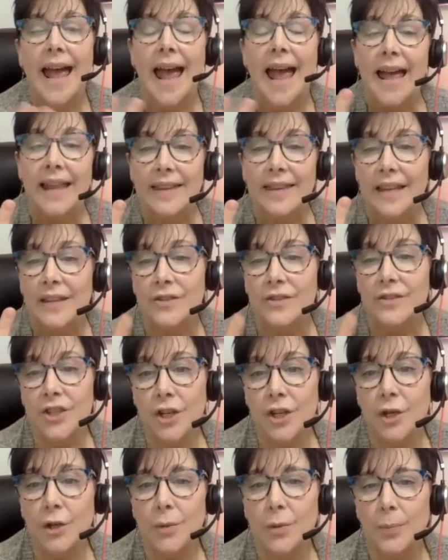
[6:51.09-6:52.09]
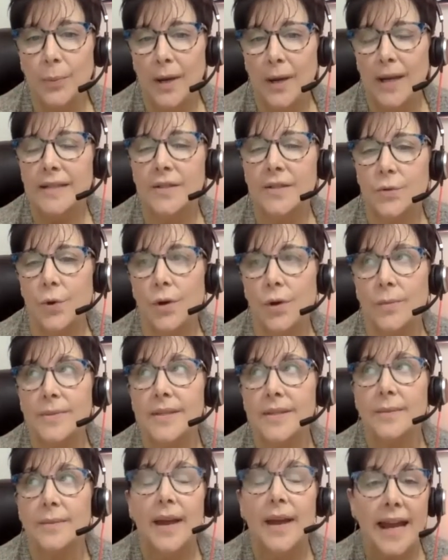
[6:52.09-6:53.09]
And then 2, brainstorm
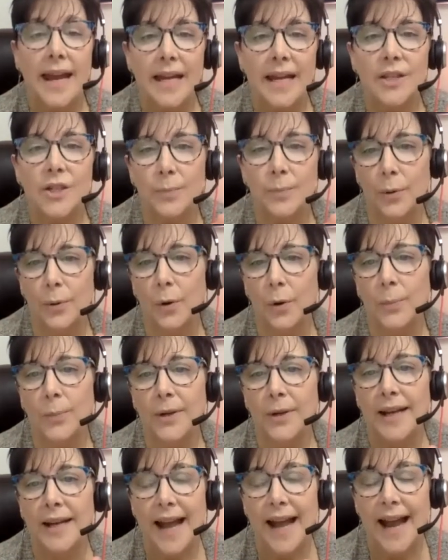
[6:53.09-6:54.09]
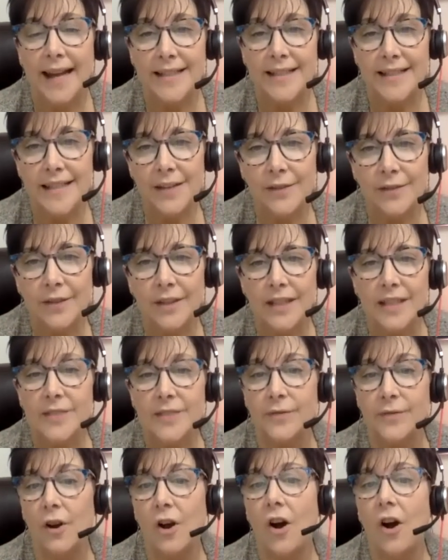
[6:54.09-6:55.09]
some age appropriate activities
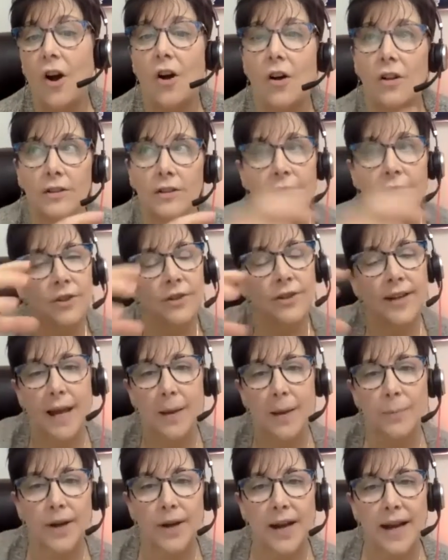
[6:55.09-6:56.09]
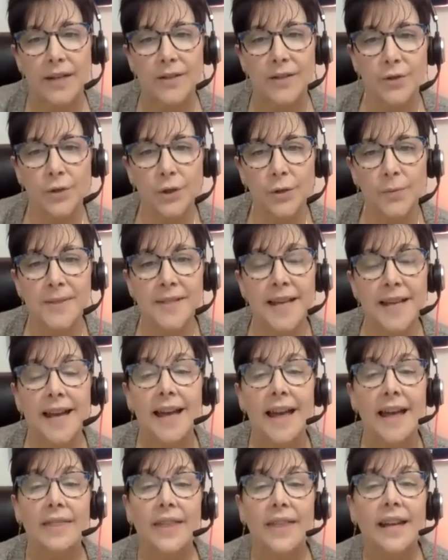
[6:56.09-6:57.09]
for all of your camper age groups
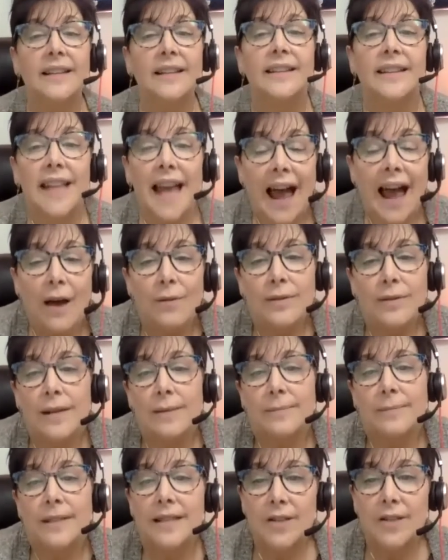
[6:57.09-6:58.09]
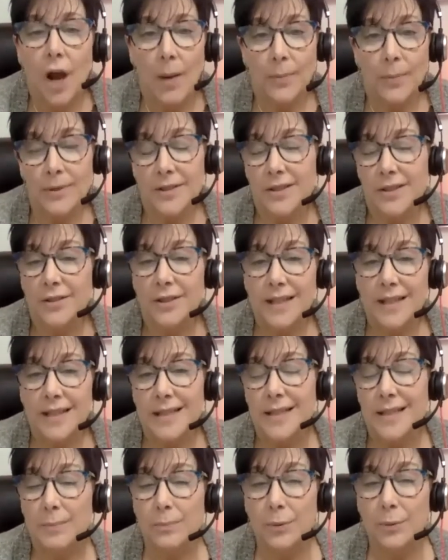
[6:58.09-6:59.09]
that allow them these
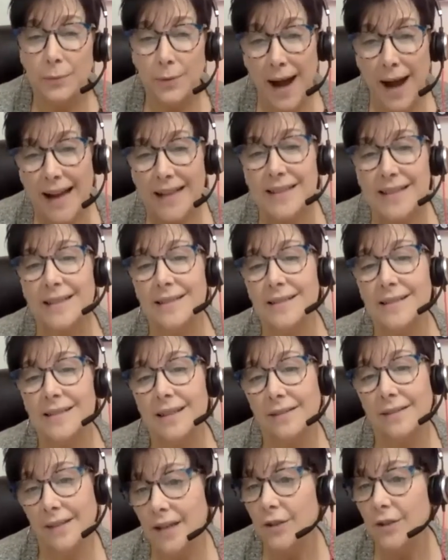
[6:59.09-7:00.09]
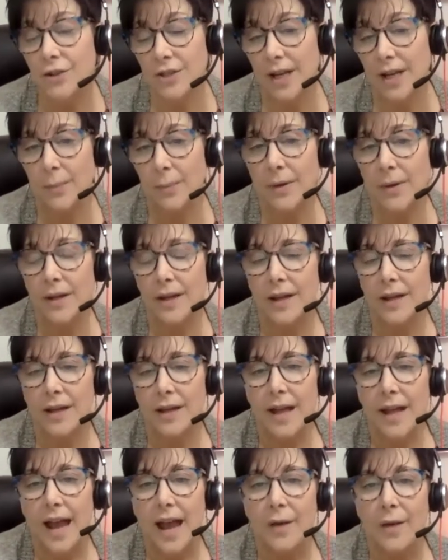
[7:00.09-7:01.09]
opportunities to practice leadership.
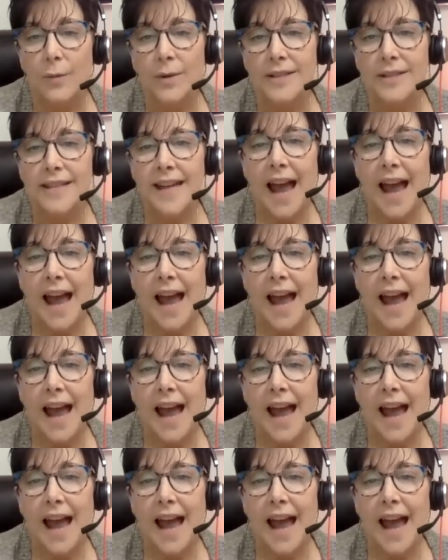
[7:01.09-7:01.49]
And once you